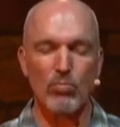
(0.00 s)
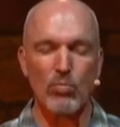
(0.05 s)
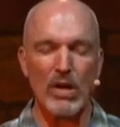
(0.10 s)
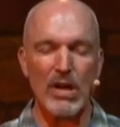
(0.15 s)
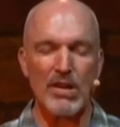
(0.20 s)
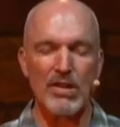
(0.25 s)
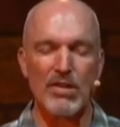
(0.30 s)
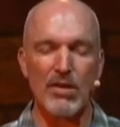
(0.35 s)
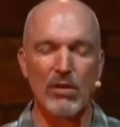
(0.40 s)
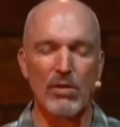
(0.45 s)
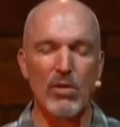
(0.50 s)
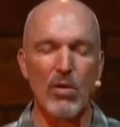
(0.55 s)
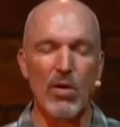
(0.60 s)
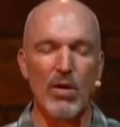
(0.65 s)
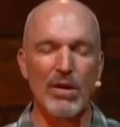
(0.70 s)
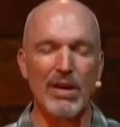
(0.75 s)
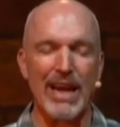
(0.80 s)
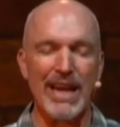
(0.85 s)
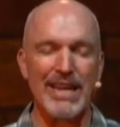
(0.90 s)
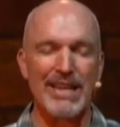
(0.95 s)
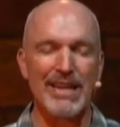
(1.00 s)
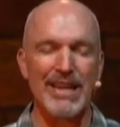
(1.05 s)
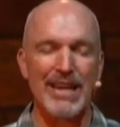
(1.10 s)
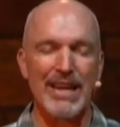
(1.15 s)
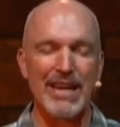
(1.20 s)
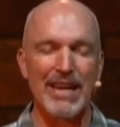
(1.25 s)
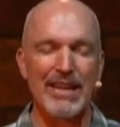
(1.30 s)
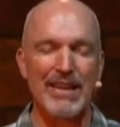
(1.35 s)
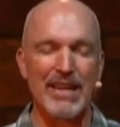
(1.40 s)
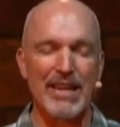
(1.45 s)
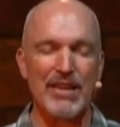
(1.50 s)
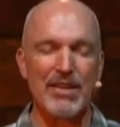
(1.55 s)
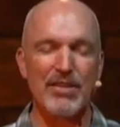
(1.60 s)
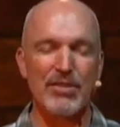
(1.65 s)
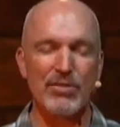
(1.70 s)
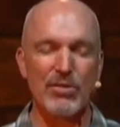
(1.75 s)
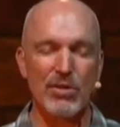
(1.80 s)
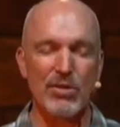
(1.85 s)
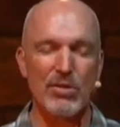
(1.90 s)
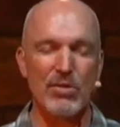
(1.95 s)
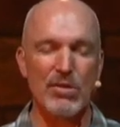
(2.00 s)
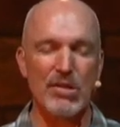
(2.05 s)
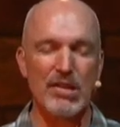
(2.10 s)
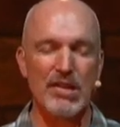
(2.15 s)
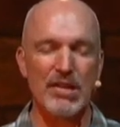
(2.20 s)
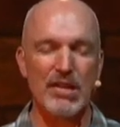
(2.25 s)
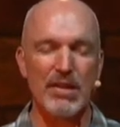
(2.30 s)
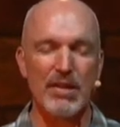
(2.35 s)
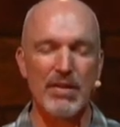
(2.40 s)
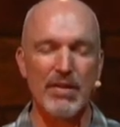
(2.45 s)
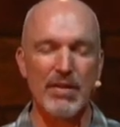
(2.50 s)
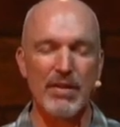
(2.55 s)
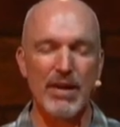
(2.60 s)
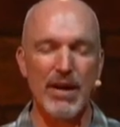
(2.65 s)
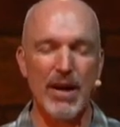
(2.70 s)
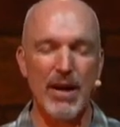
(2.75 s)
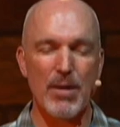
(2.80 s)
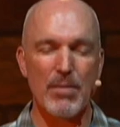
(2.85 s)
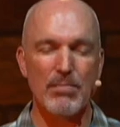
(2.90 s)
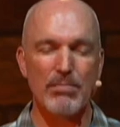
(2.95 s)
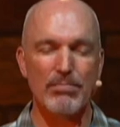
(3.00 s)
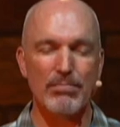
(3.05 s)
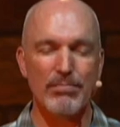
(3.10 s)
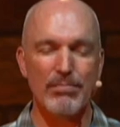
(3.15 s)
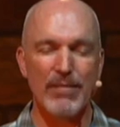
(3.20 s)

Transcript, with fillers: So, Lord, let these truths um,